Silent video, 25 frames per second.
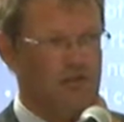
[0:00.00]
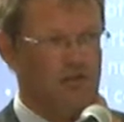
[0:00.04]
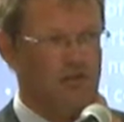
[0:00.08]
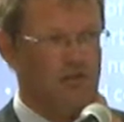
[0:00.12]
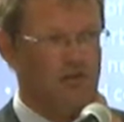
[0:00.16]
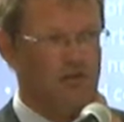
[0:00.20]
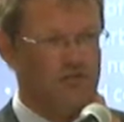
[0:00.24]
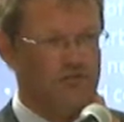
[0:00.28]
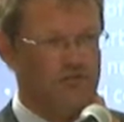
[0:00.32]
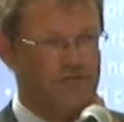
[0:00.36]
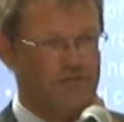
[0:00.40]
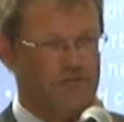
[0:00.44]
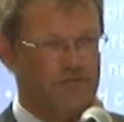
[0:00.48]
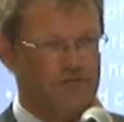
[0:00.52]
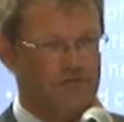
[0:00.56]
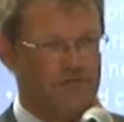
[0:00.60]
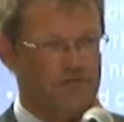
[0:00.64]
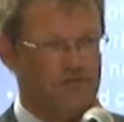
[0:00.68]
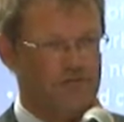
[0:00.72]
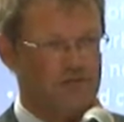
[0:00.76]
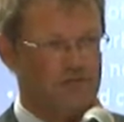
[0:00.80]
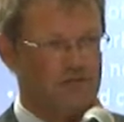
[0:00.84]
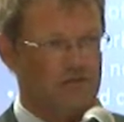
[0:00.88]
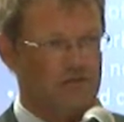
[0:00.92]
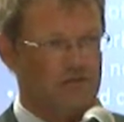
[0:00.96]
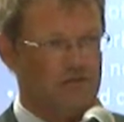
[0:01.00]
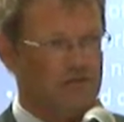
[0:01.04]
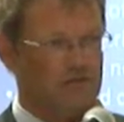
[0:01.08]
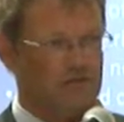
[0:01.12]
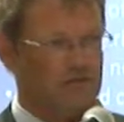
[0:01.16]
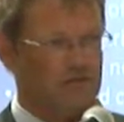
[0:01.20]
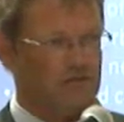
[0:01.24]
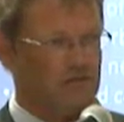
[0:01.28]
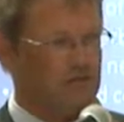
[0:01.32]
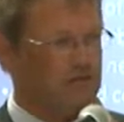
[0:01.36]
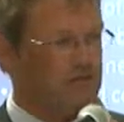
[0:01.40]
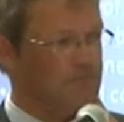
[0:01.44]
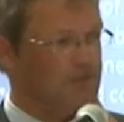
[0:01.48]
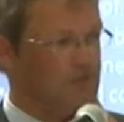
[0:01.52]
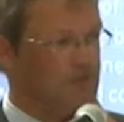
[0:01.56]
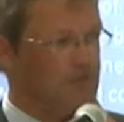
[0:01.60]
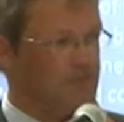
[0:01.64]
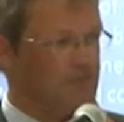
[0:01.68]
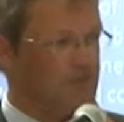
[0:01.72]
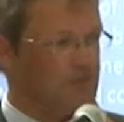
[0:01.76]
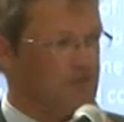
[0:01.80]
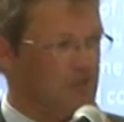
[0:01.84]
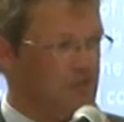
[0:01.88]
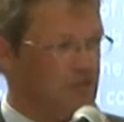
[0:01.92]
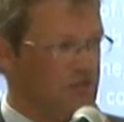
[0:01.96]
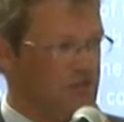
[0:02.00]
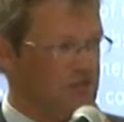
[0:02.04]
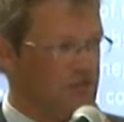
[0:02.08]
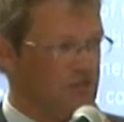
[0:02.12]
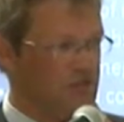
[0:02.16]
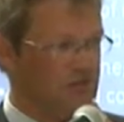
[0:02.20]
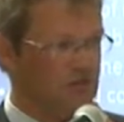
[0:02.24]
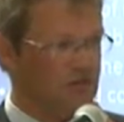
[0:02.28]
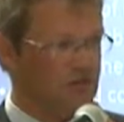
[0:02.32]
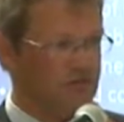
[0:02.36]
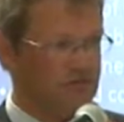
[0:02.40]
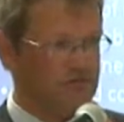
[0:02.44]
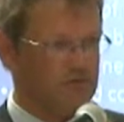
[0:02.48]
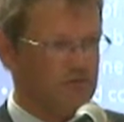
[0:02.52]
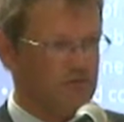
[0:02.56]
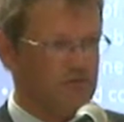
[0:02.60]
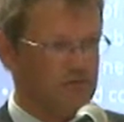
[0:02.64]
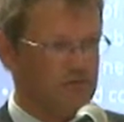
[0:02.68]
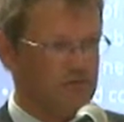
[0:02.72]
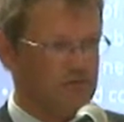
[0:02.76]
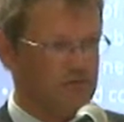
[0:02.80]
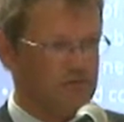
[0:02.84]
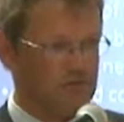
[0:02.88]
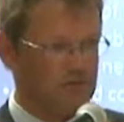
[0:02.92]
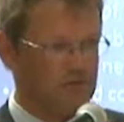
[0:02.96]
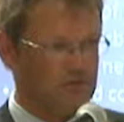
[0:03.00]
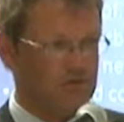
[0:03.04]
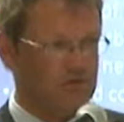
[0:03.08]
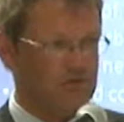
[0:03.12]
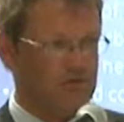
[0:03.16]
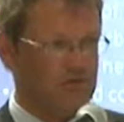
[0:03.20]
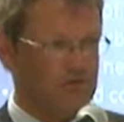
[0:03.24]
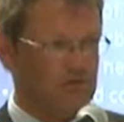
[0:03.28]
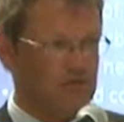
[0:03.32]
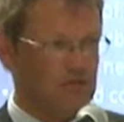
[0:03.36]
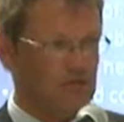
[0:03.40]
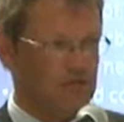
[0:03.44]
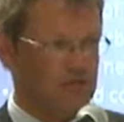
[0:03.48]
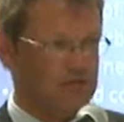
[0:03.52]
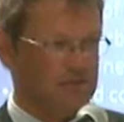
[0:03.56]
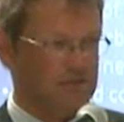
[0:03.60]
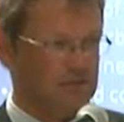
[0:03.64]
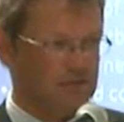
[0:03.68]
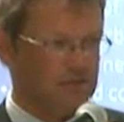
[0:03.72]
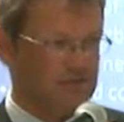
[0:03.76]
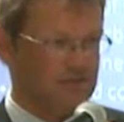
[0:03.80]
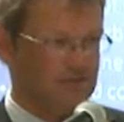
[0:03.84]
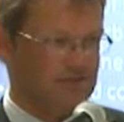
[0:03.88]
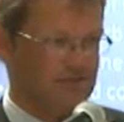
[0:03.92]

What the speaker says: over the interpretation of the word might.